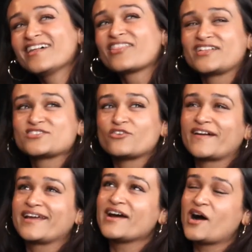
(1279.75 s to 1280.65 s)
That's so
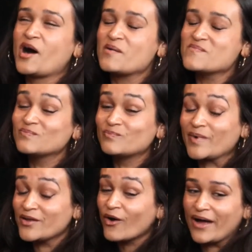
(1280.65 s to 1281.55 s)
funny.
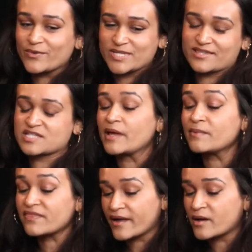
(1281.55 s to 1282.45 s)
But no, this made
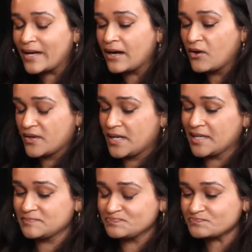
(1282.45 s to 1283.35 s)
me think about
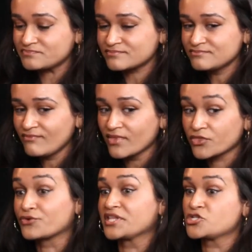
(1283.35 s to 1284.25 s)

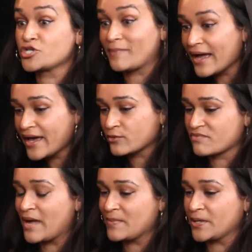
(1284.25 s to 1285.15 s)
the relationship I had with
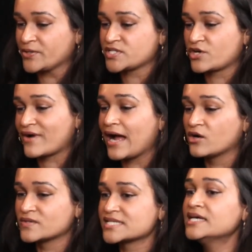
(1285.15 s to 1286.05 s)
my parents
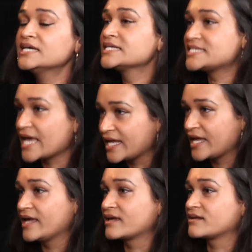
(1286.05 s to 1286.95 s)
around
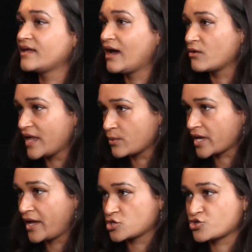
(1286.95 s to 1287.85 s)
dating and how they were
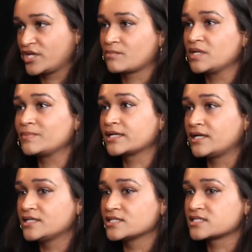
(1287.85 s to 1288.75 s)
kind of treating me,
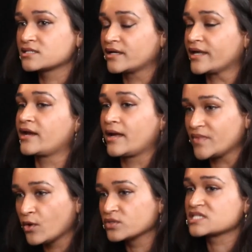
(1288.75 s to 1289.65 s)
because again, I'm the
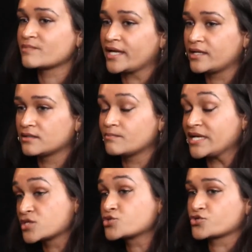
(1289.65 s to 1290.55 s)
oldest. My
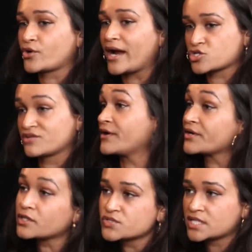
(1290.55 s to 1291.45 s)
sisters are actually very
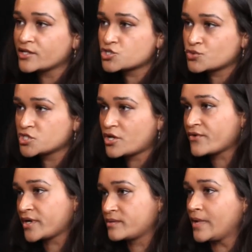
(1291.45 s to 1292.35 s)
close in age to each
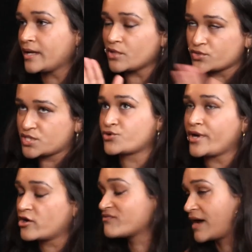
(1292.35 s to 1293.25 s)
other, and my middle sister and I
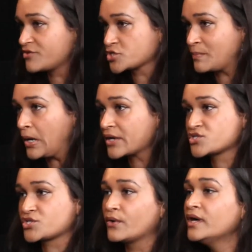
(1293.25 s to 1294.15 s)
are 5 years apart.
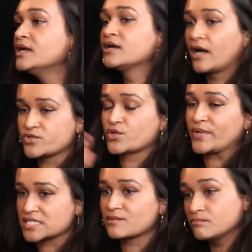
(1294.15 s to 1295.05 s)
So I was always